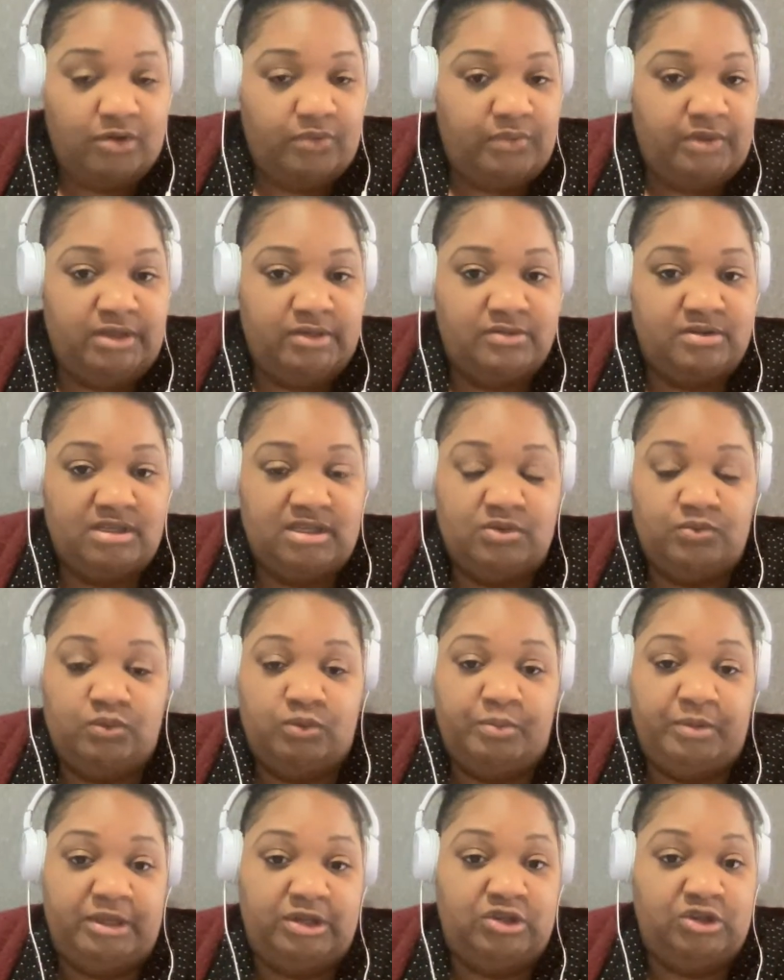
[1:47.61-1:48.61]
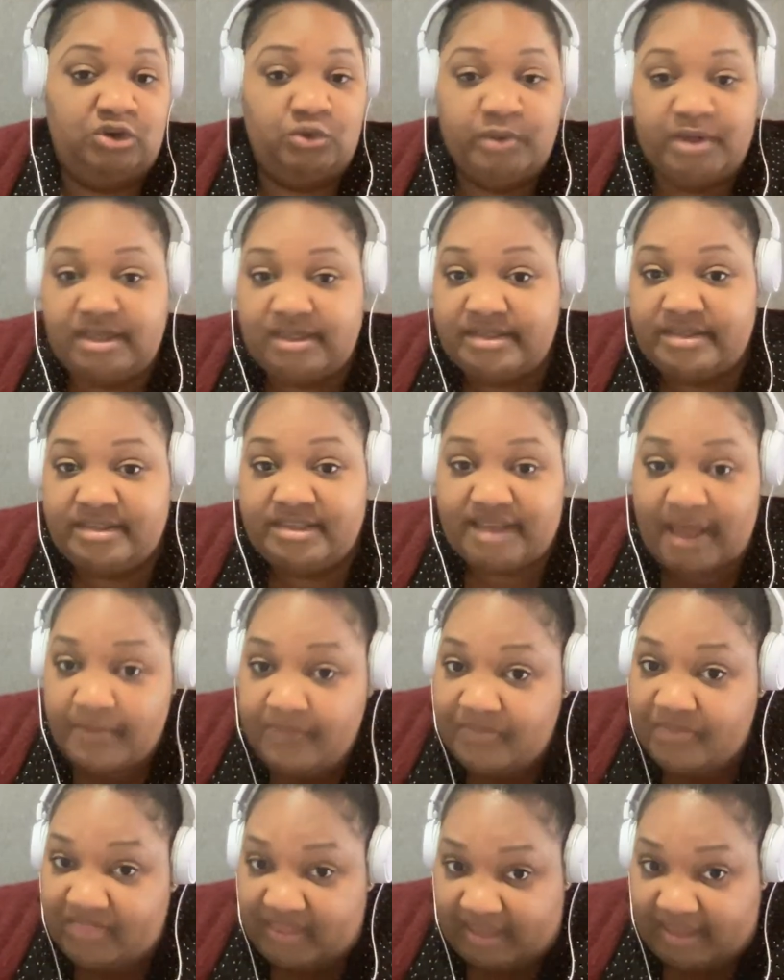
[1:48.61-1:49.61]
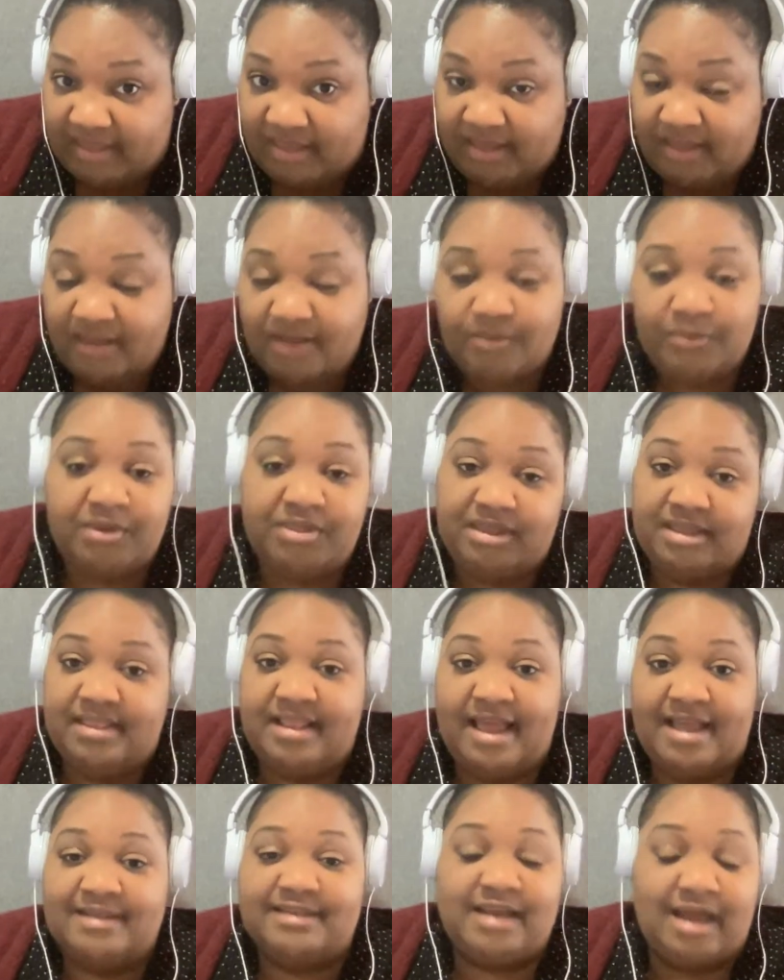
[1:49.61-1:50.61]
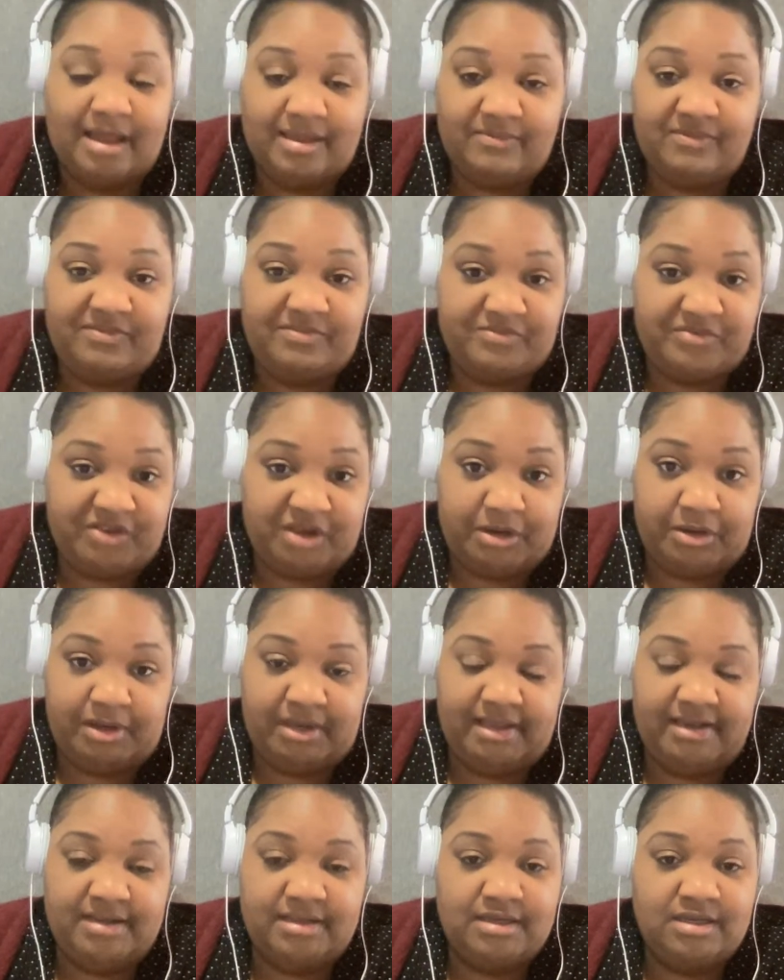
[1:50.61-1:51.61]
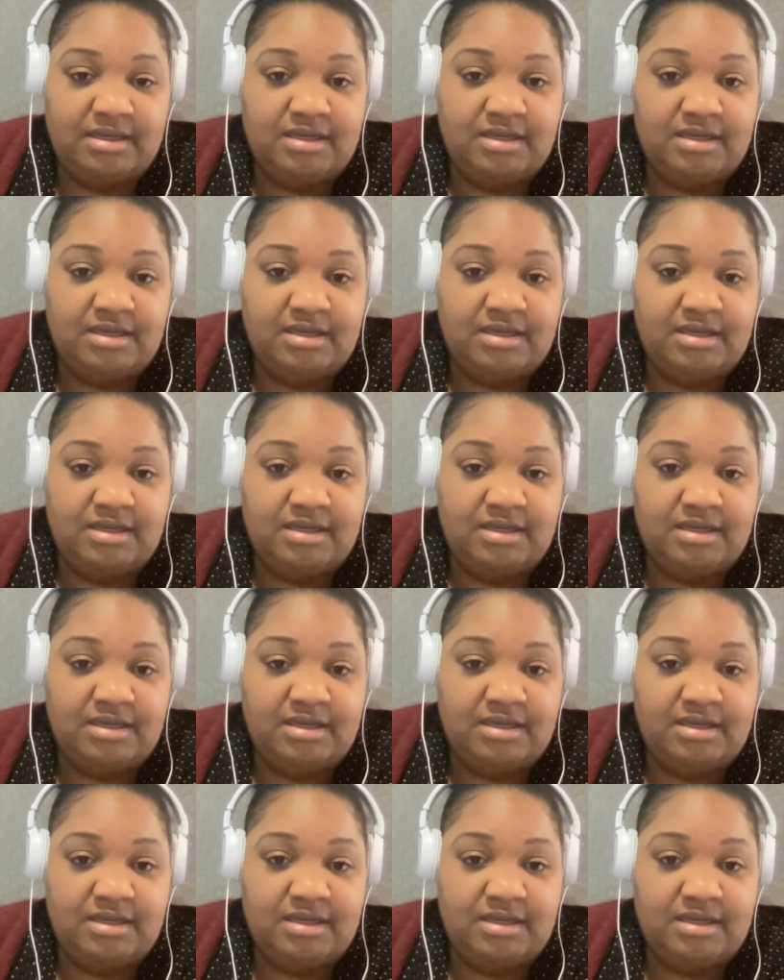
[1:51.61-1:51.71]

We usually will be doing something within that time period,